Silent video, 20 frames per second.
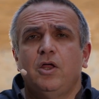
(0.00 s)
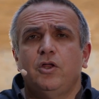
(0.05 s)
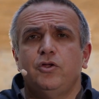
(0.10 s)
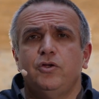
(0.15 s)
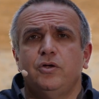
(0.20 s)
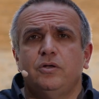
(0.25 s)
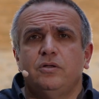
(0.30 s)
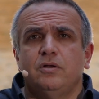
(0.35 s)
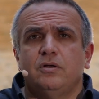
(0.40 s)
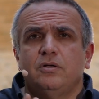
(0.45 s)

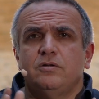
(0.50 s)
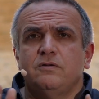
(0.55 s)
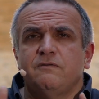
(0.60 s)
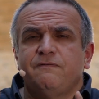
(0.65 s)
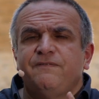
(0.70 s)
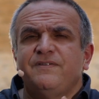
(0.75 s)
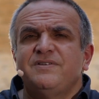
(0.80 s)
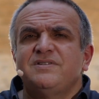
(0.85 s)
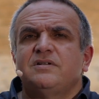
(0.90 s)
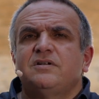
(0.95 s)
the
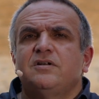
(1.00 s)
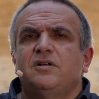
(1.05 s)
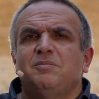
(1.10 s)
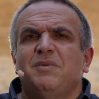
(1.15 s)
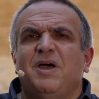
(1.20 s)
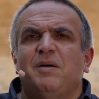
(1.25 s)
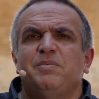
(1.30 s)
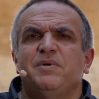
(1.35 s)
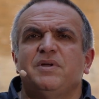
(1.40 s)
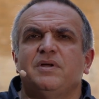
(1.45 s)
physical
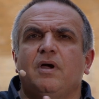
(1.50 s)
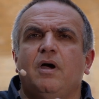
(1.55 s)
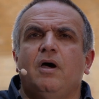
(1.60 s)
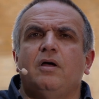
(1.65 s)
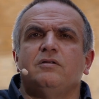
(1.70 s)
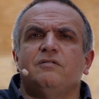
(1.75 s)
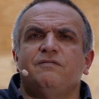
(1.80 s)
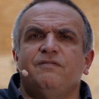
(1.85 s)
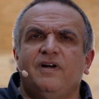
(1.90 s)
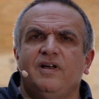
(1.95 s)
mapping
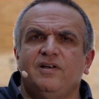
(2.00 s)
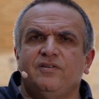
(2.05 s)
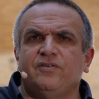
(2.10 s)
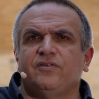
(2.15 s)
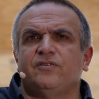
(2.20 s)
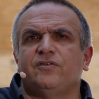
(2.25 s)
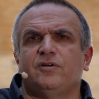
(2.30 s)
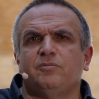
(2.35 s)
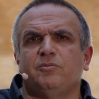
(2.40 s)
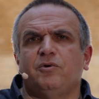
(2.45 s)
on the file
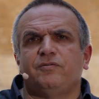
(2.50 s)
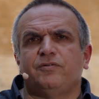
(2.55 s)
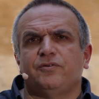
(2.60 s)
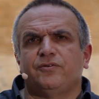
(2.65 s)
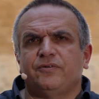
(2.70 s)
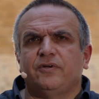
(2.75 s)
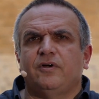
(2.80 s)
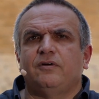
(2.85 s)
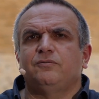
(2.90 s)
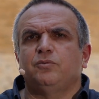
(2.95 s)
system of your
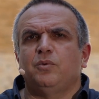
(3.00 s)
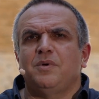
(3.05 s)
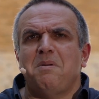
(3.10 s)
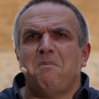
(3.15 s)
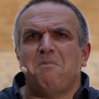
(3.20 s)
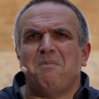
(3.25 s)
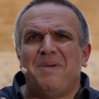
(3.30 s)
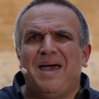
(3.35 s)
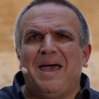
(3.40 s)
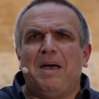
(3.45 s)
software
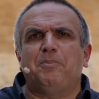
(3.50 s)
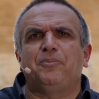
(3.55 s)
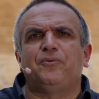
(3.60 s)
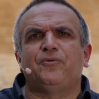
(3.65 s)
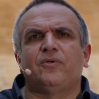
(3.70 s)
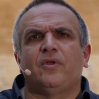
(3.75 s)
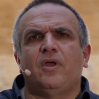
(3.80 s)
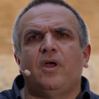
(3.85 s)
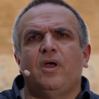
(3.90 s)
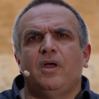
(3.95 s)

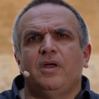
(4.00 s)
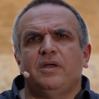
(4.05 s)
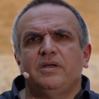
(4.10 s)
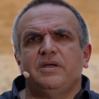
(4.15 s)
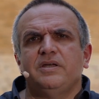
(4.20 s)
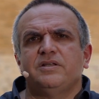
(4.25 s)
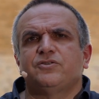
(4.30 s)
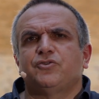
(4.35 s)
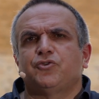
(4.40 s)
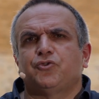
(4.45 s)
maps
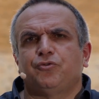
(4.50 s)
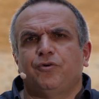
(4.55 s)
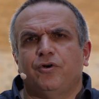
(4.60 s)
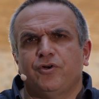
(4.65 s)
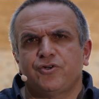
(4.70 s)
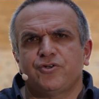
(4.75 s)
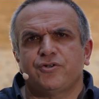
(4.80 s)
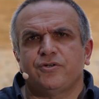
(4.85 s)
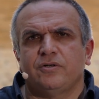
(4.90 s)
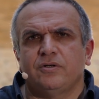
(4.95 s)
its
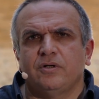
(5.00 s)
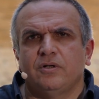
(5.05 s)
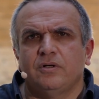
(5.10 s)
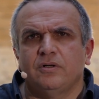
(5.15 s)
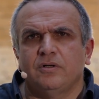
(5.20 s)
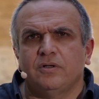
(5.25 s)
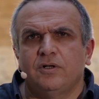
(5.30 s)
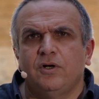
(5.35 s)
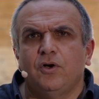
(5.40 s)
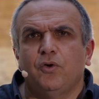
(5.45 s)

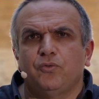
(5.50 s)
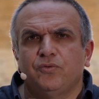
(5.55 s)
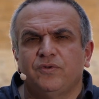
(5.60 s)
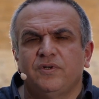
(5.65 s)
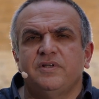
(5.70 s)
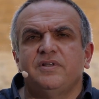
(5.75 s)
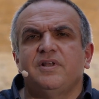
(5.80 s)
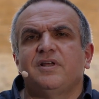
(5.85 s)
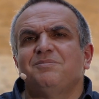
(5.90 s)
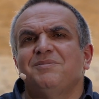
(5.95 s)
structure
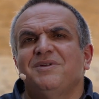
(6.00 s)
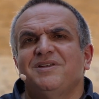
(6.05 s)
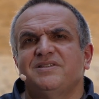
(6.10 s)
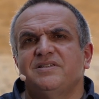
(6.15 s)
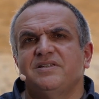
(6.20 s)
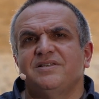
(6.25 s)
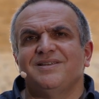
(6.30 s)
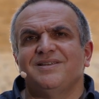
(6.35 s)
closely. That makes it